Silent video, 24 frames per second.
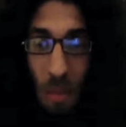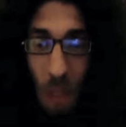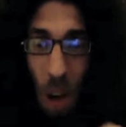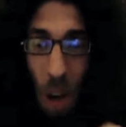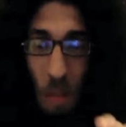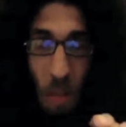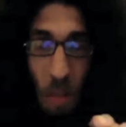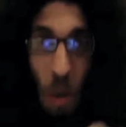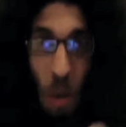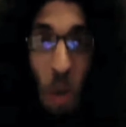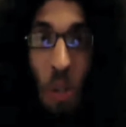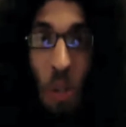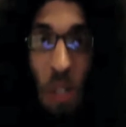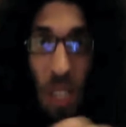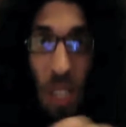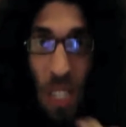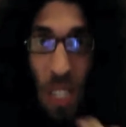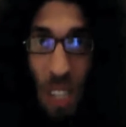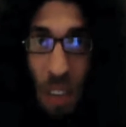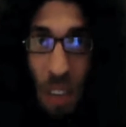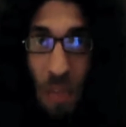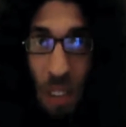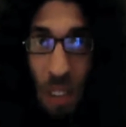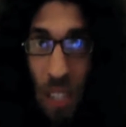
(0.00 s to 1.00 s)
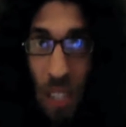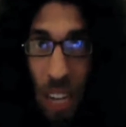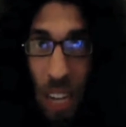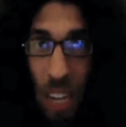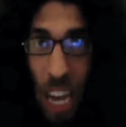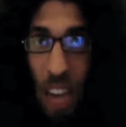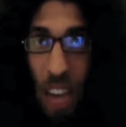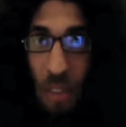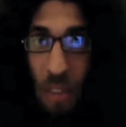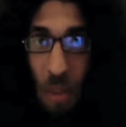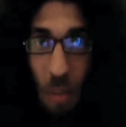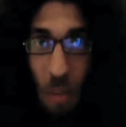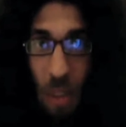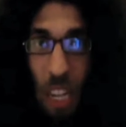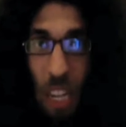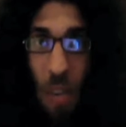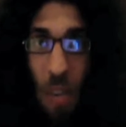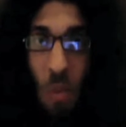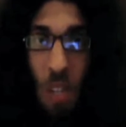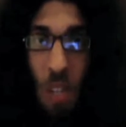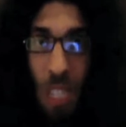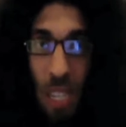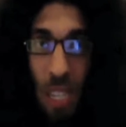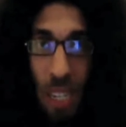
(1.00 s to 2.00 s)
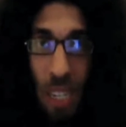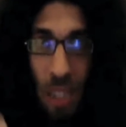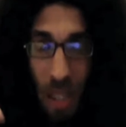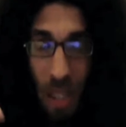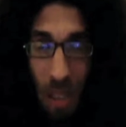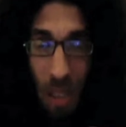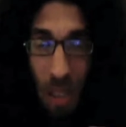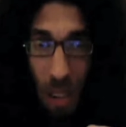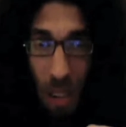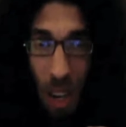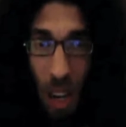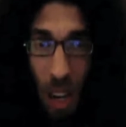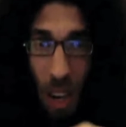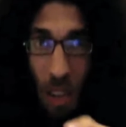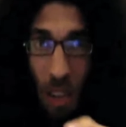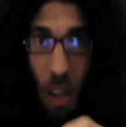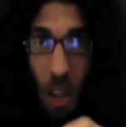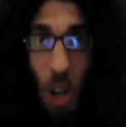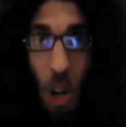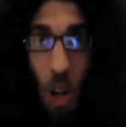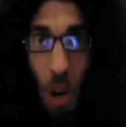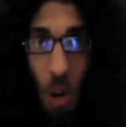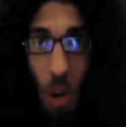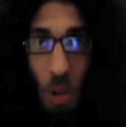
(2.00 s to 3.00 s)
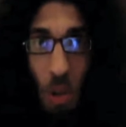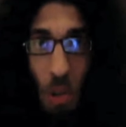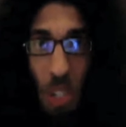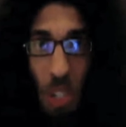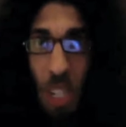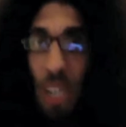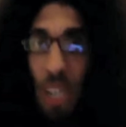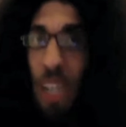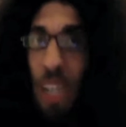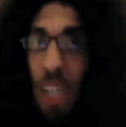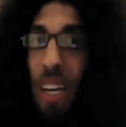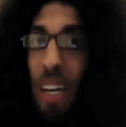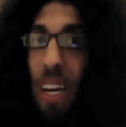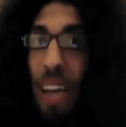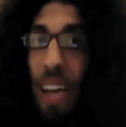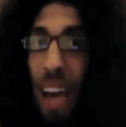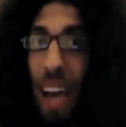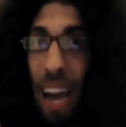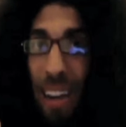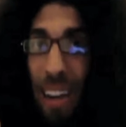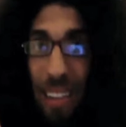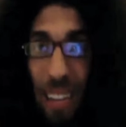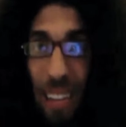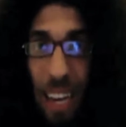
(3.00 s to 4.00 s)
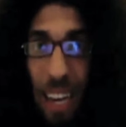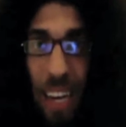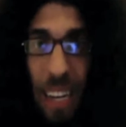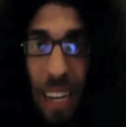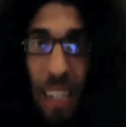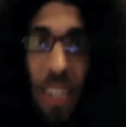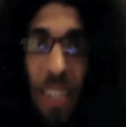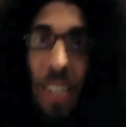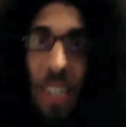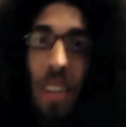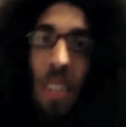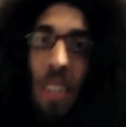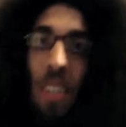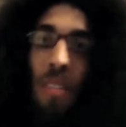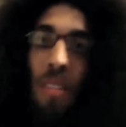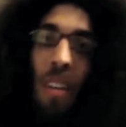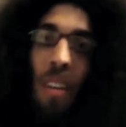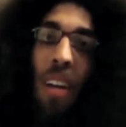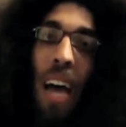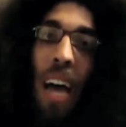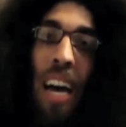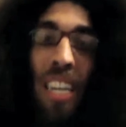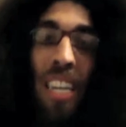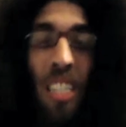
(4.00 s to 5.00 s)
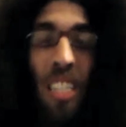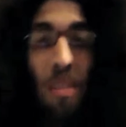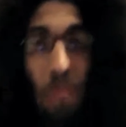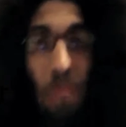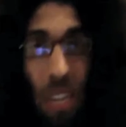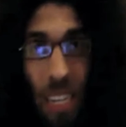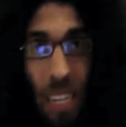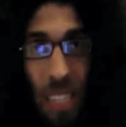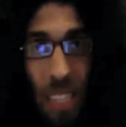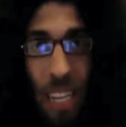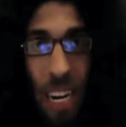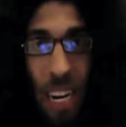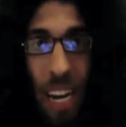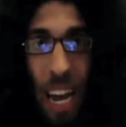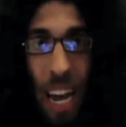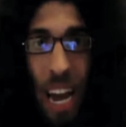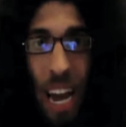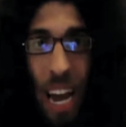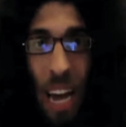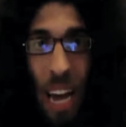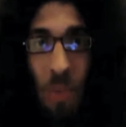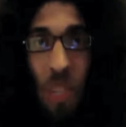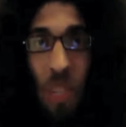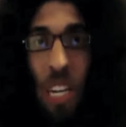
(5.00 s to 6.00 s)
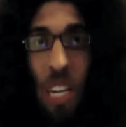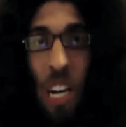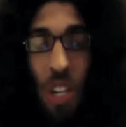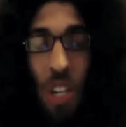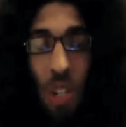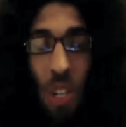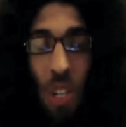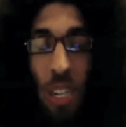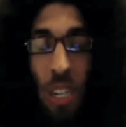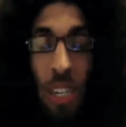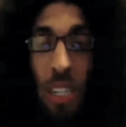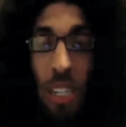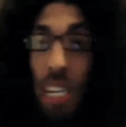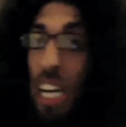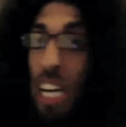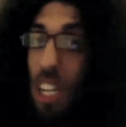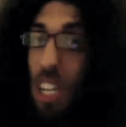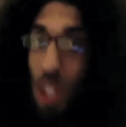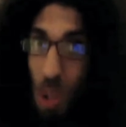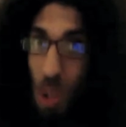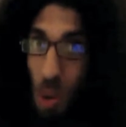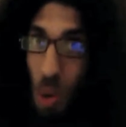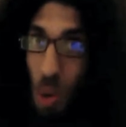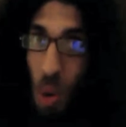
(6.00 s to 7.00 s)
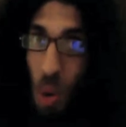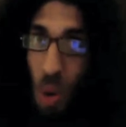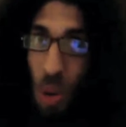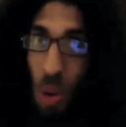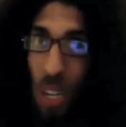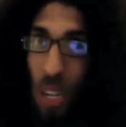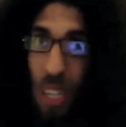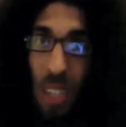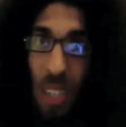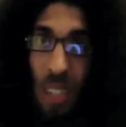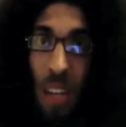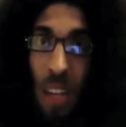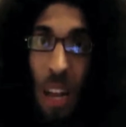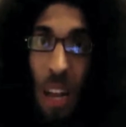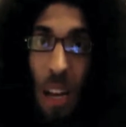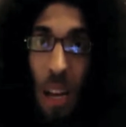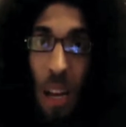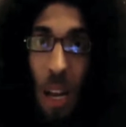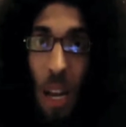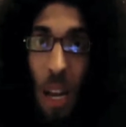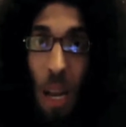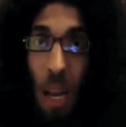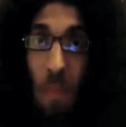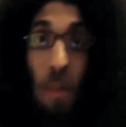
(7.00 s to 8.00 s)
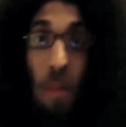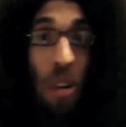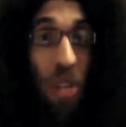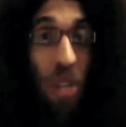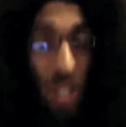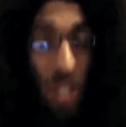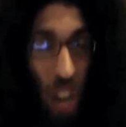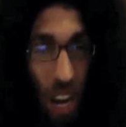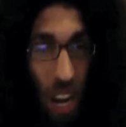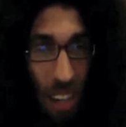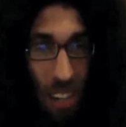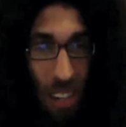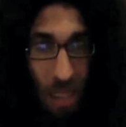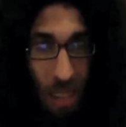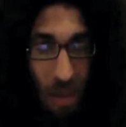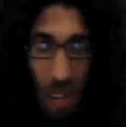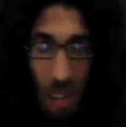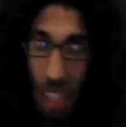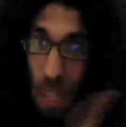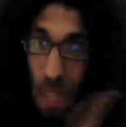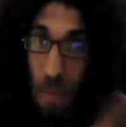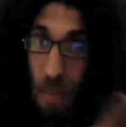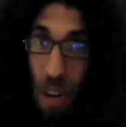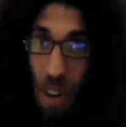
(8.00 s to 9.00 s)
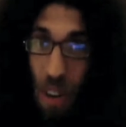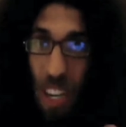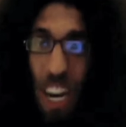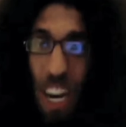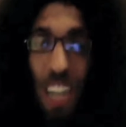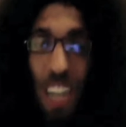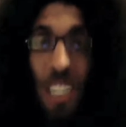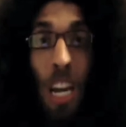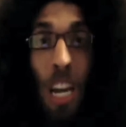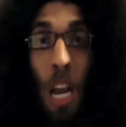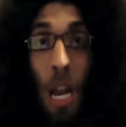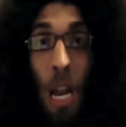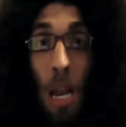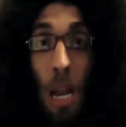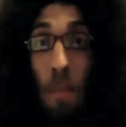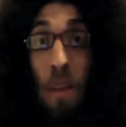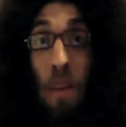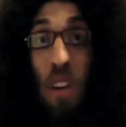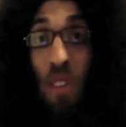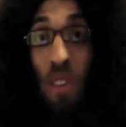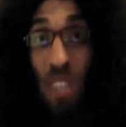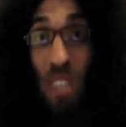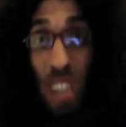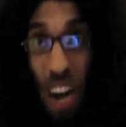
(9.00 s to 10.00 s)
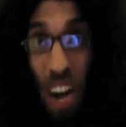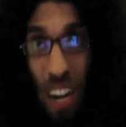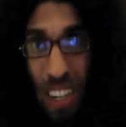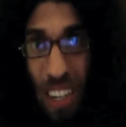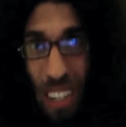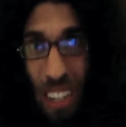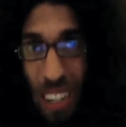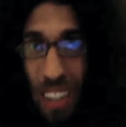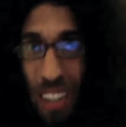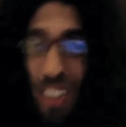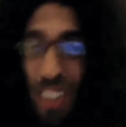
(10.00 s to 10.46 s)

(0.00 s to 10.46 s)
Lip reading: Most of the stuff today for me was in the Lowe's, and then the last meeting that I had was actually next door in Le Marigot, not the Marriott, Le Marigot,